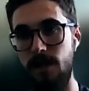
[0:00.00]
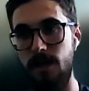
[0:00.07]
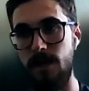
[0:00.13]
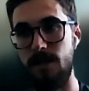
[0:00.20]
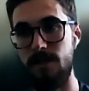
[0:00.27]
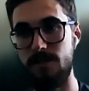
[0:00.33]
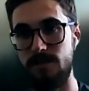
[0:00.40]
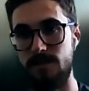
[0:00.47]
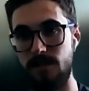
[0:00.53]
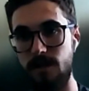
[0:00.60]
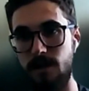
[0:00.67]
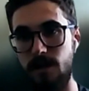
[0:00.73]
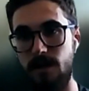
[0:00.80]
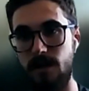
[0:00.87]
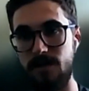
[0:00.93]
And
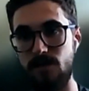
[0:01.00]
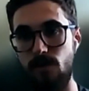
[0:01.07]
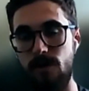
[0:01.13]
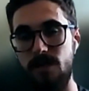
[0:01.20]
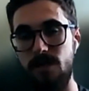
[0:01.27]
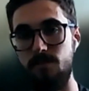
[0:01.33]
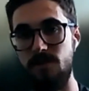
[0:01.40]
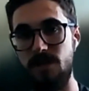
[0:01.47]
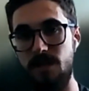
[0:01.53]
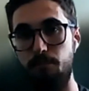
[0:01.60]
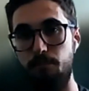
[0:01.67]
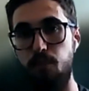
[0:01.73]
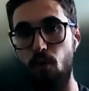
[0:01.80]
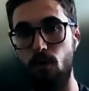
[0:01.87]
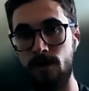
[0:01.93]
uh, it's going to be
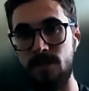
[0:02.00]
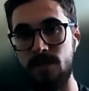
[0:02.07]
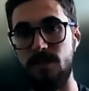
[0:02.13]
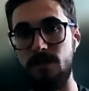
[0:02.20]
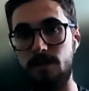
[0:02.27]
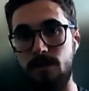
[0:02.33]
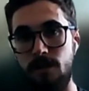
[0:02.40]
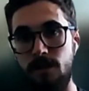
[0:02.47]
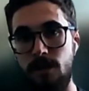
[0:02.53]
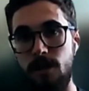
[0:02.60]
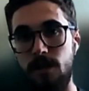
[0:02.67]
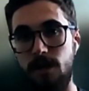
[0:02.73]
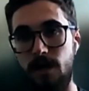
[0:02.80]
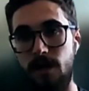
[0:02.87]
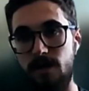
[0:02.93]
important to
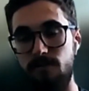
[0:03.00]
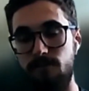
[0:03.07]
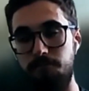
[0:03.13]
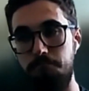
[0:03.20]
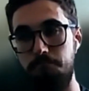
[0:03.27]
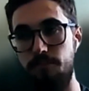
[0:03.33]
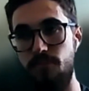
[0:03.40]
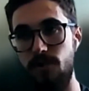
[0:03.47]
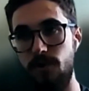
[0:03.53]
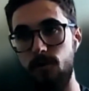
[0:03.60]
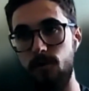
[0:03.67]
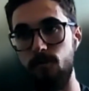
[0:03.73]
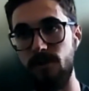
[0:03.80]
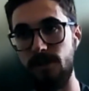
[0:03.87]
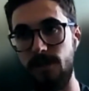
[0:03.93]
kind of
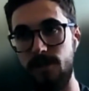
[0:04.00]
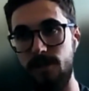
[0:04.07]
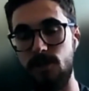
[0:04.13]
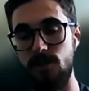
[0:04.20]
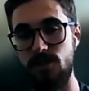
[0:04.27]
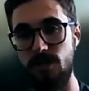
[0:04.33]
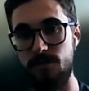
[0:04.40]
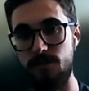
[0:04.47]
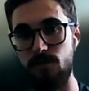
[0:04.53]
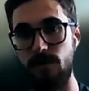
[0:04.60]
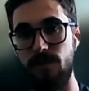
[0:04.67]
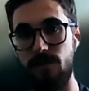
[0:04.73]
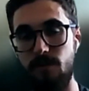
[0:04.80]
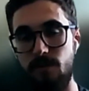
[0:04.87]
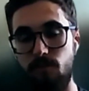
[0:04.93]
build relationships
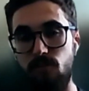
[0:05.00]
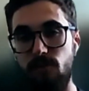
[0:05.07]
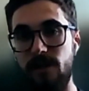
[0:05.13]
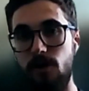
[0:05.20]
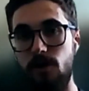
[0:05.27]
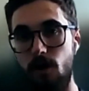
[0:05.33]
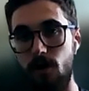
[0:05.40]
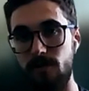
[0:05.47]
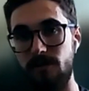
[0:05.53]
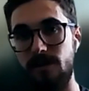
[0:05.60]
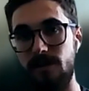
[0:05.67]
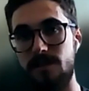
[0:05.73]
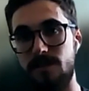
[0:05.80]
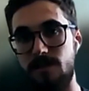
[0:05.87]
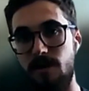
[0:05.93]
with them,
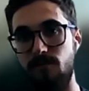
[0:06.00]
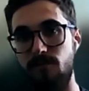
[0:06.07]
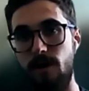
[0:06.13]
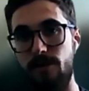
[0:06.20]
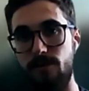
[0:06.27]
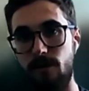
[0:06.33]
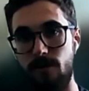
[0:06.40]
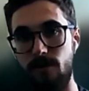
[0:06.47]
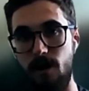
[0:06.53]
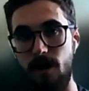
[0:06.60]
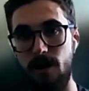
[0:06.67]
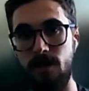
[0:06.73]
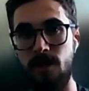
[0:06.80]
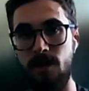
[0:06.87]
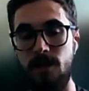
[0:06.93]
regardless of whether or
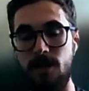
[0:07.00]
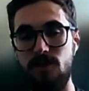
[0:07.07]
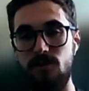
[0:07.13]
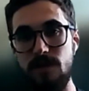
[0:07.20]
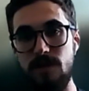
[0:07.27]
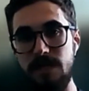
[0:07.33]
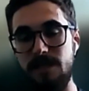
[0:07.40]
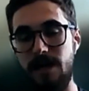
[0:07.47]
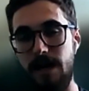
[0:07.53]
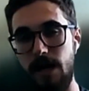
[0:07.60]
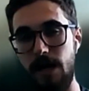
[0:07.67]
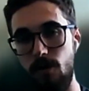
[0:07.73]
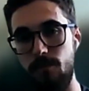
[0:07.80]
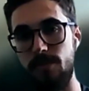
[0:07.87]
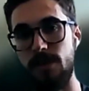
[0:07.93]
not you need the
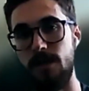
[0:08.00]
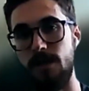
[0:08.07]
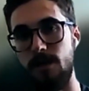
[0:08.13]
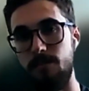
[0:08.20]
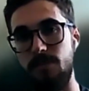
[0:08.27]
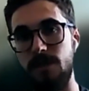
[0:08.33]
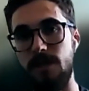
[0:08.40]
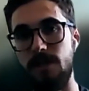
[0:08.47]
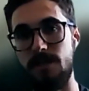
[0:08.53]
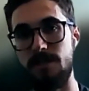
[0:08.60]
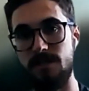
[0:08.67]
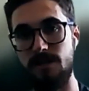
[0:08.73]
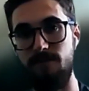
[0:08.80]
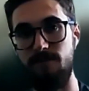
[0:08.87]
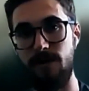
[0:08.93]
help,
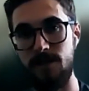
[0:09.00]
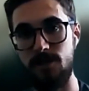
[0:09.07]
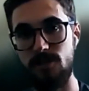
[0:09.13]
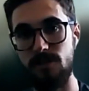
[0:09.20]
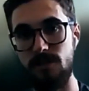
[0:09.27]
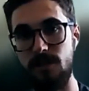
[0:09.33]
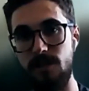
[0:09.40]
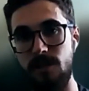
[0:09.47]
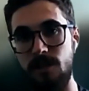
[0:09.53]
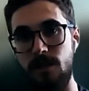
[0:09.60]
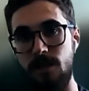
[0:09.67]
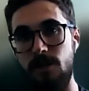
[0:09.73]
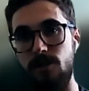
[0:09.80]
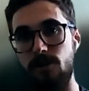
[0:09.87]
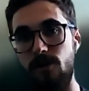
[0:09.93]
because eventually
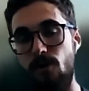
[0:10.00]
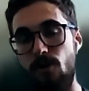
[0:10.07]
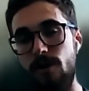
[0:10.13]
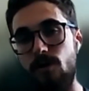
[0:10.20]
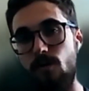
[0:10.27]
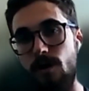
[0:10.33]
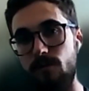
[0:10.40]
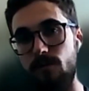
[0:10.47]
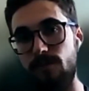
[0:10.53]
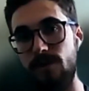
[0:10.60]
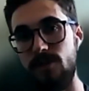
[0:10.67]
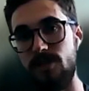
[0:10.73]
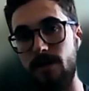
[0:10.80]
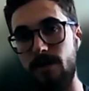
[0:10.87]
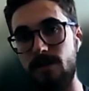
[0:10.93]
you're going to want to
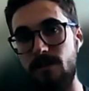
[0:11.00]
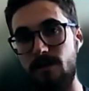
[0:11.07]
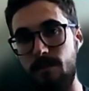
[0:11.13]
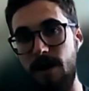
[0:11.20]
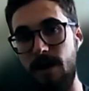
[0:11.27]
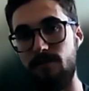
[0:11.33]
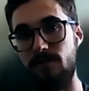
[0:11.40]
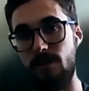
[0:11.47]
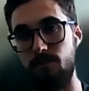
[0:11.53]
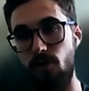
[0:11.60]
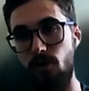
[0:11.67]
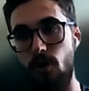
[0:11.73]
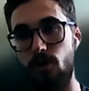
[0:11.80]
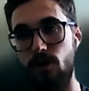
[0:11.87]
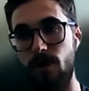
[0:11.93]
reach out to them after the
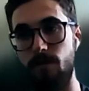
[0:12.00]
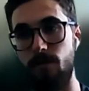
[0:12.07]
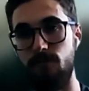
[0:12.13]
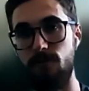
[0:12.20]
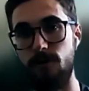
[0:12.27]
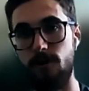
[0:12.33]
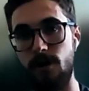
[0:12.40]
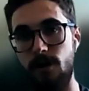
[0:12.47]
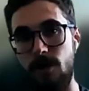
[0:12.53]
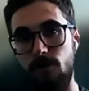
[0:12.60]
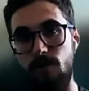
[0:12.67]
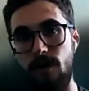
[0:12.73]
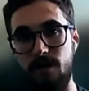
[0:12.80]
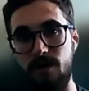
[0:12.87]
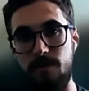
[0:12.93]
program for
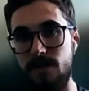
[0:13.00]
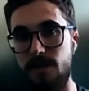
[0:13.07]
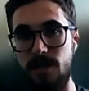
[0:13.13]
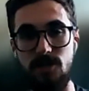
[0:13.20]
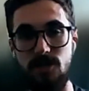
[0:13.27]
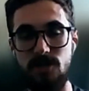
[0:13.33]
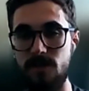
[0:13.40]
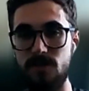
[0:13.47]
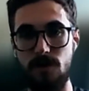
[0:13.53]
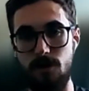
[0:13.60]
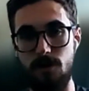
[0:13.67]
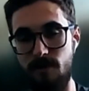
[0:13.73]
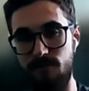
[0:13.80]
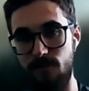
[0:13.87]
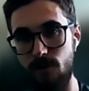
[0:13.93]
recommendations
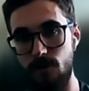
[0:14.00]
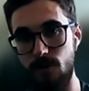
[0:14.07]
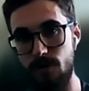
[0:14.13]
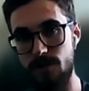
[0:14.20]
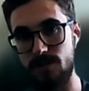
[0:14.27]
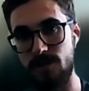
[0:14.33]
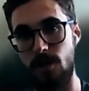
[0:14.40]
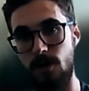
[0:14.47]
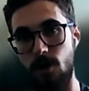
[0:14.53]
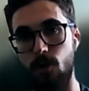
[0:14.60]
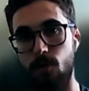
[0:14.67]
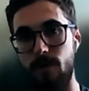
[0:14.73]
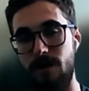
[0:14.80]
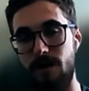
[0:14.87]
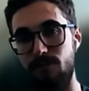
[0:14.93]
or referrals
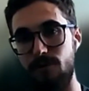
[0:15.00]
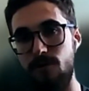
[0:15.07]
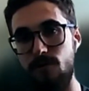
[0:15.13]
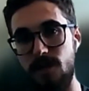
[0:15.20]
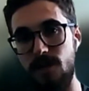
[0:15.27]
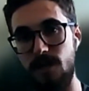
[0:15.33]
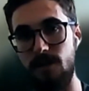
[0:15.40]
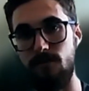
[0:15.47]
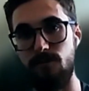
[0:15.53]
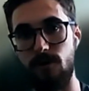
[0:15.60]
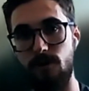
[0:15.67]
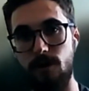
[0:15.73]
or whatever you need